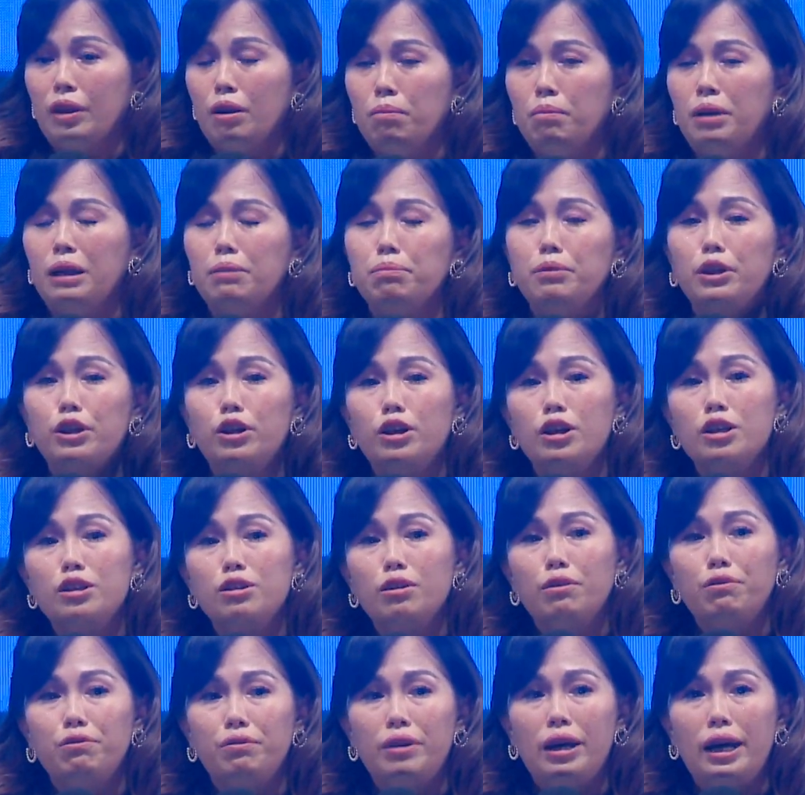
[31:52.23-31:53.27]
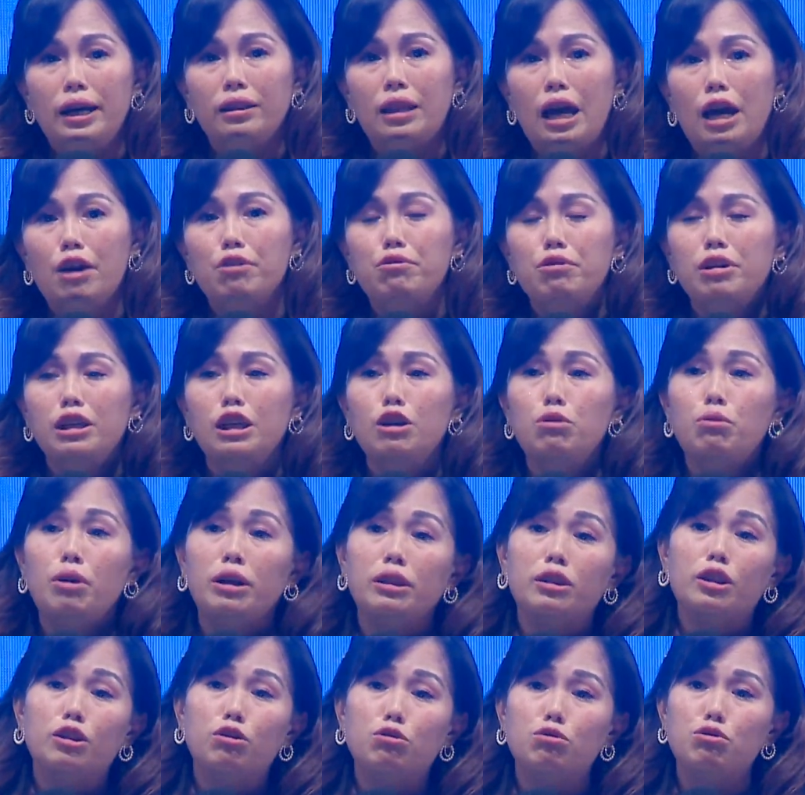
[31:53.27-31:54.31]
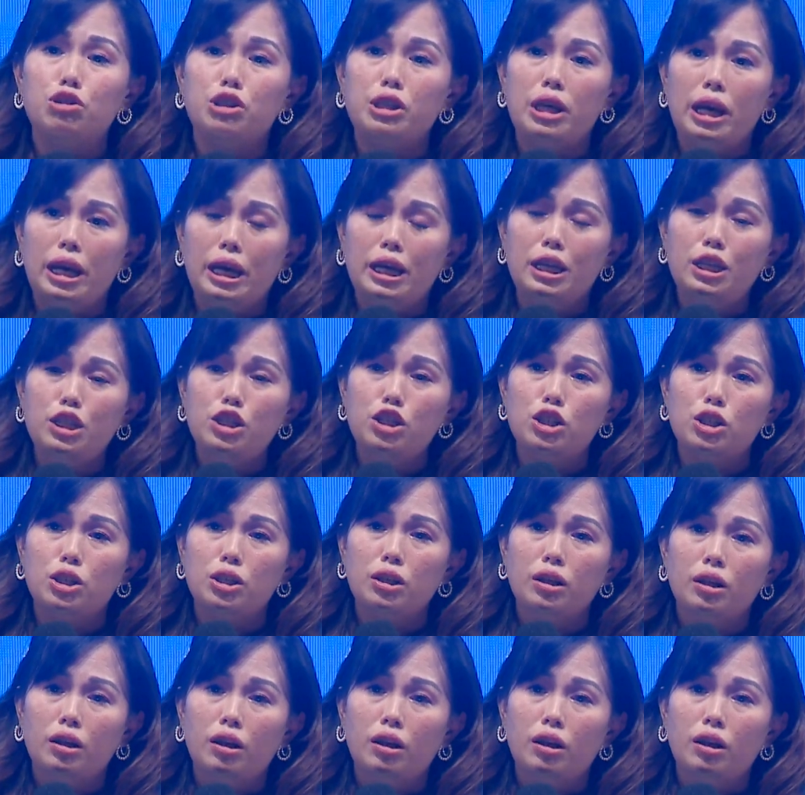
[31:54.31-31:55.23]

But because of that, I really wanted to change.